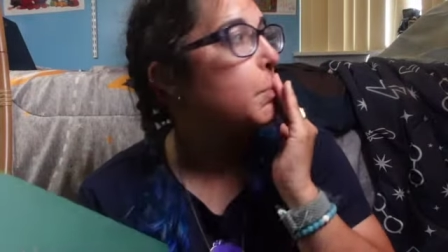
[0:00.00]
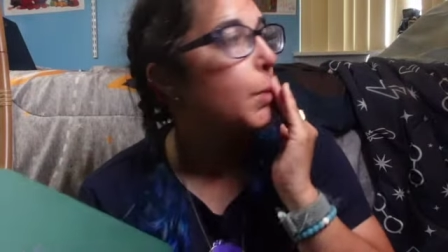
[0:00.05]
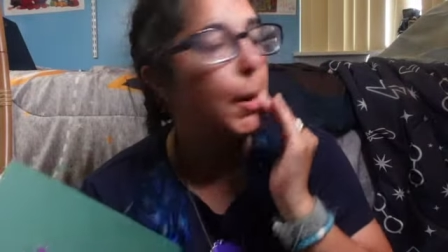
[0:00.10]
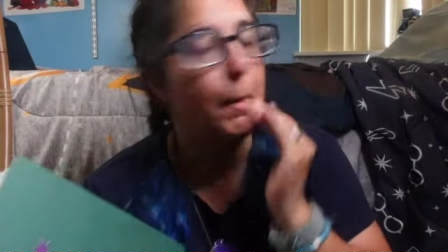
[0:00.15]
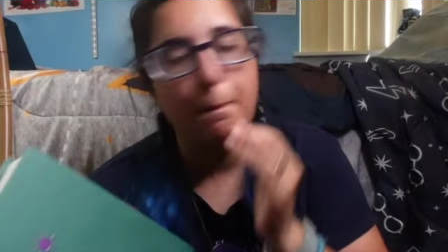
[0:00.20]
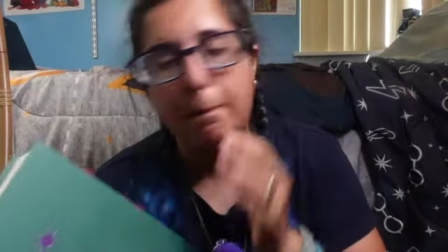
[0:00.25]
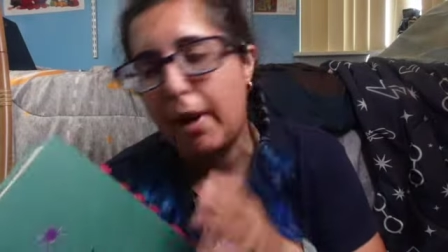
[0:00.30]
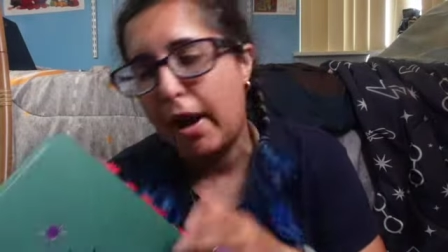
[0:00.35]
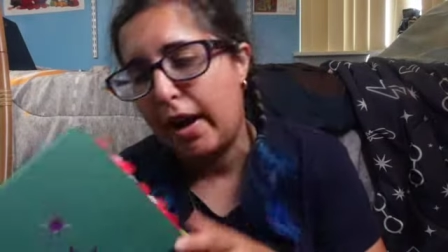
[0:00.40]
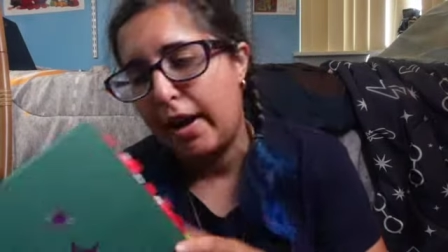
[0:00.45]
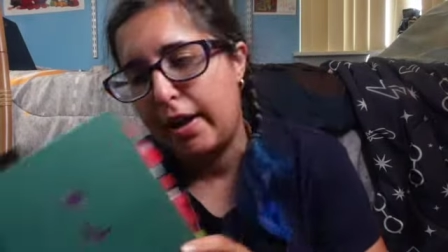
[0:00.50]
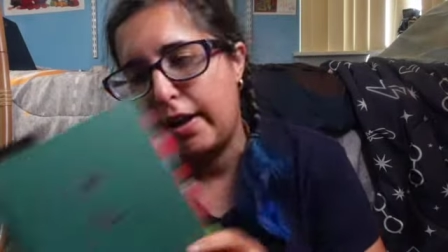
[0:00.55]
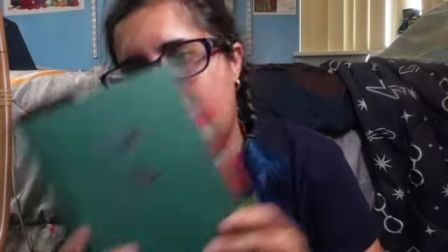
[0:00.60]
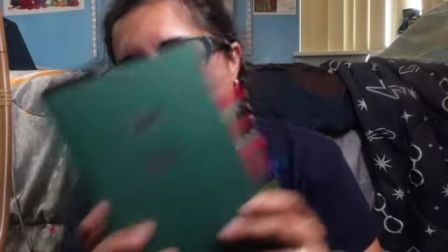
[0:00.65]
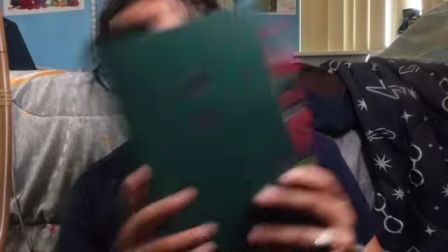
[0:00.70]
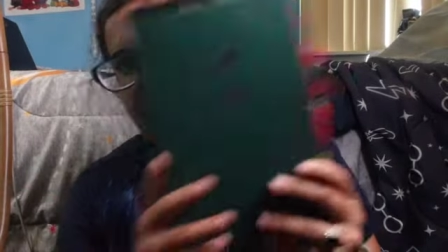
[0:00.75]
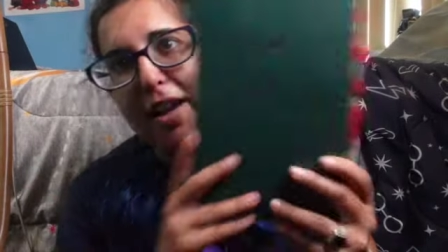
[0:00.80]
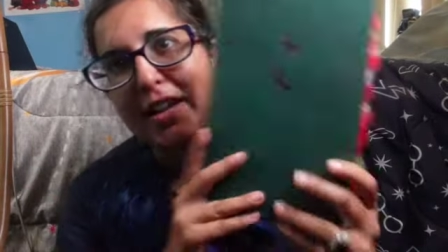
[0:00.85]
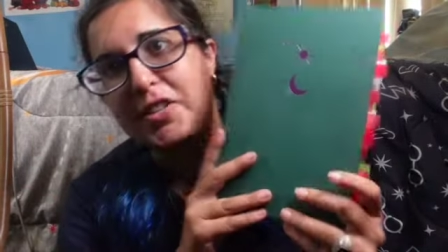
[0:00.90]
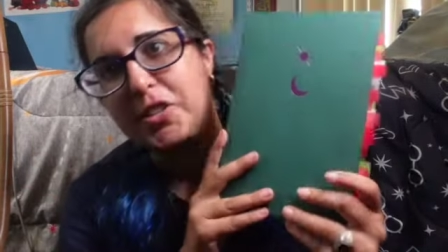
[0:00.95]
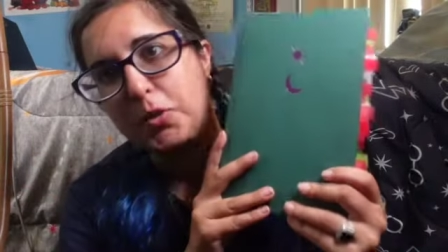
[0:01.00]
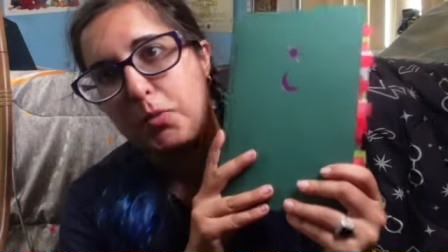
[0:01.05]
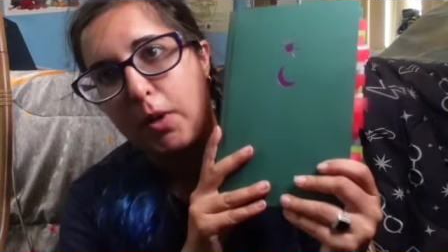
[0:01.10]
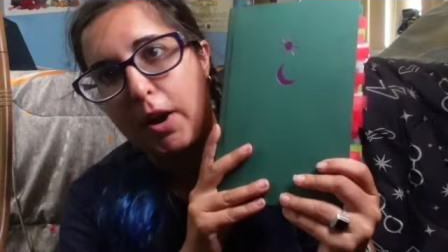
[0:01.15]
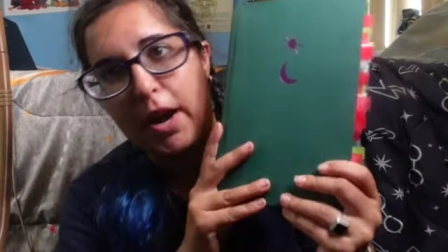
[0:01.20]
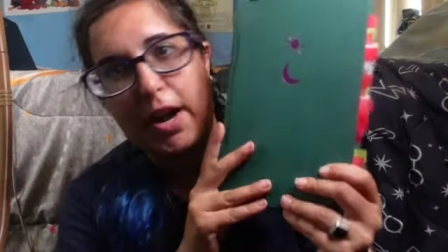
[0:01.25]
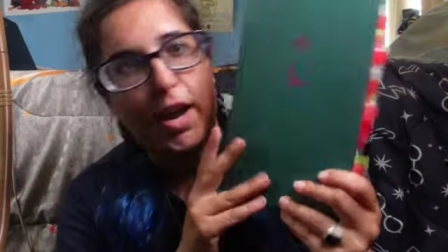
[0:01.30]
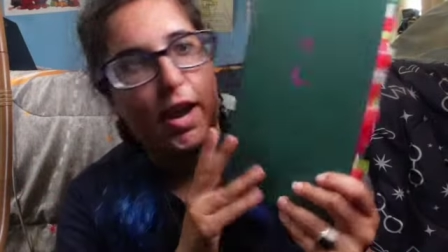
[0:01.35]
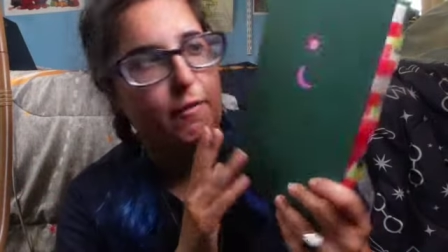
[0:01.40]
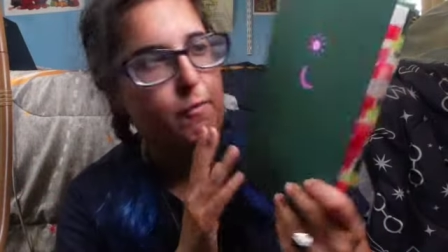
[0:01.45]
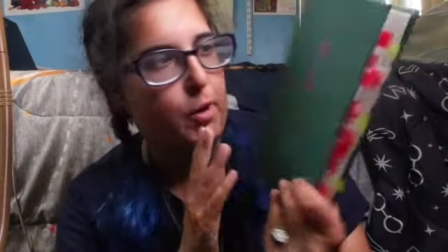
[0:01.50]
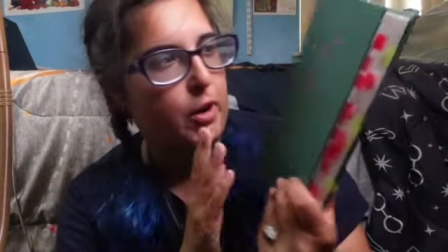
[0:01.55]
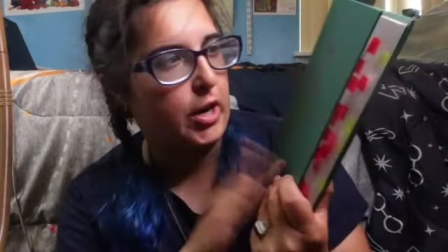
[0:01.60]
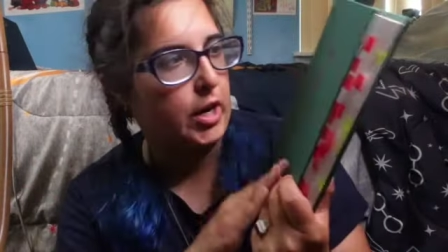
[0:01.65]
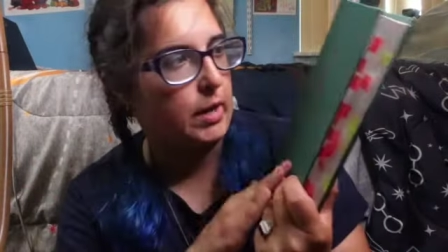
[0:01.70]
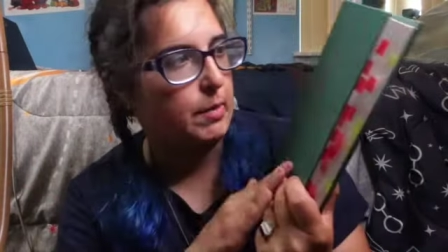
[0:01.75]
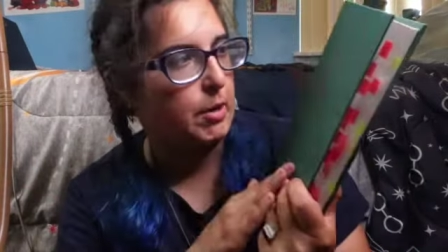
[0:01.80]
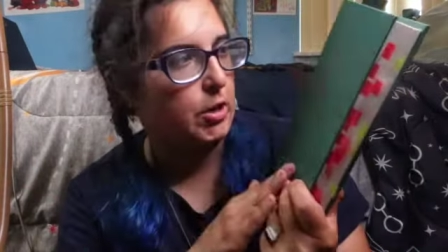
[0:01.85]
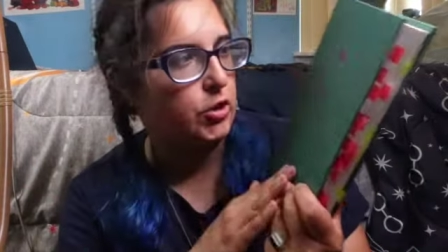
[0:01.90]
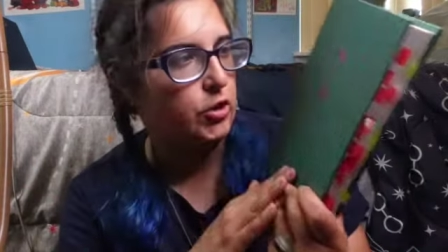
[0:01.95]
But I did want, I have about
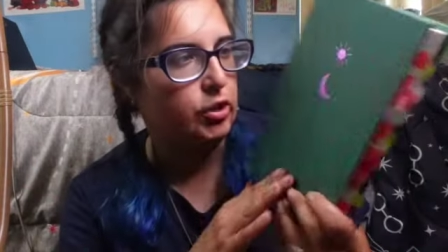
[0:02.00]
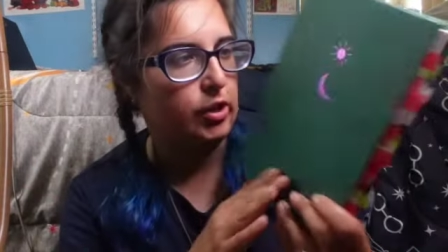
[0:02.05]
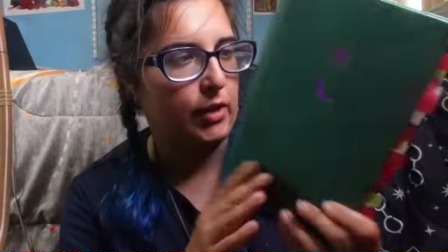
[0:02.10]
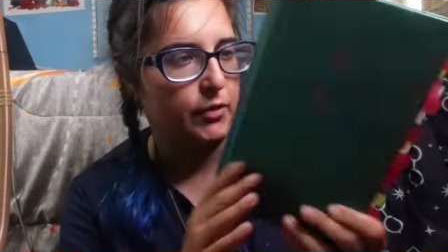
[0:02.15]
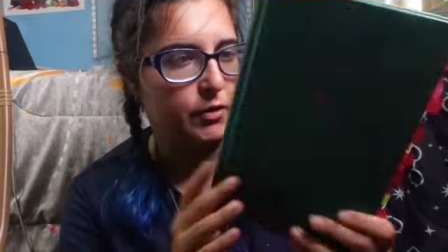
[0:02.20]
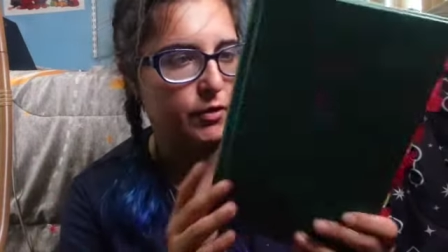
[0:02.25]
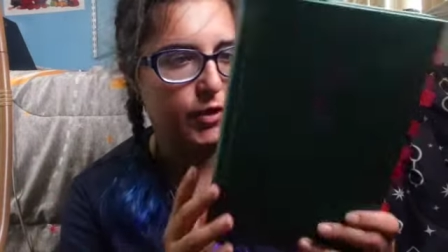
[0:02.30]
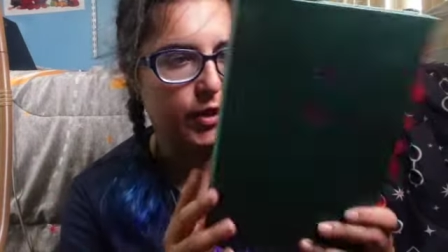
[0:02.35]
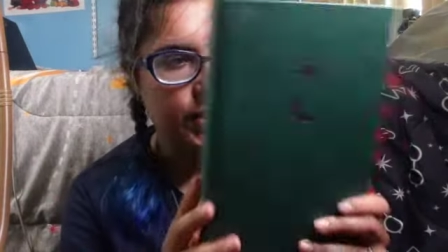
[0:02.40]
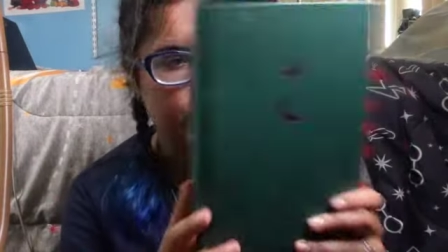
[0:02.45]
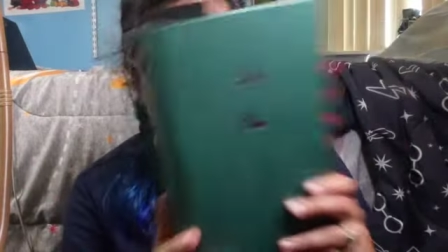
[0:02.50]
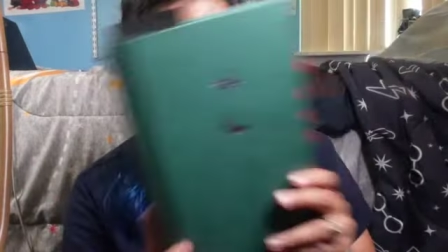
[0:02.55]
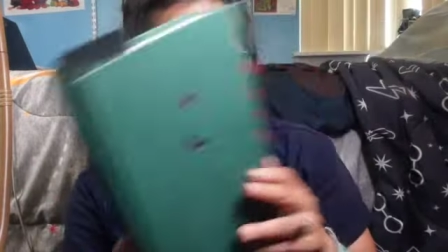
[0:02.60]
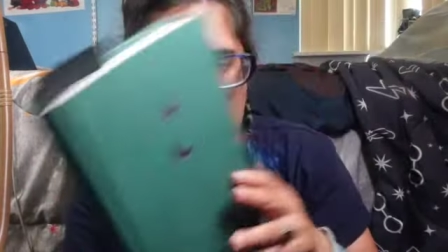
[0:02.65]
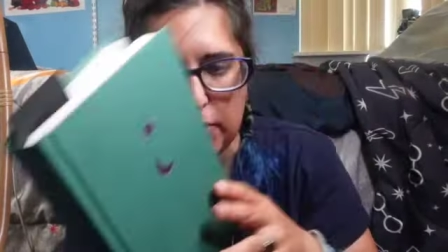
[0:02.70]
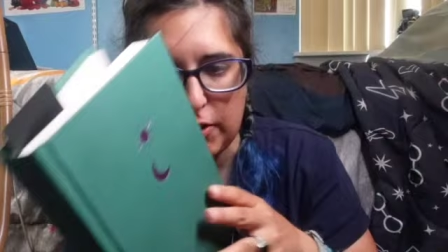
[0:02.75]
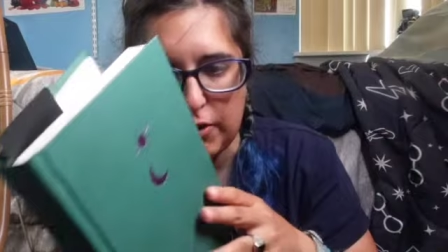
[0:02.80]
eighty pages left of this. I'm going to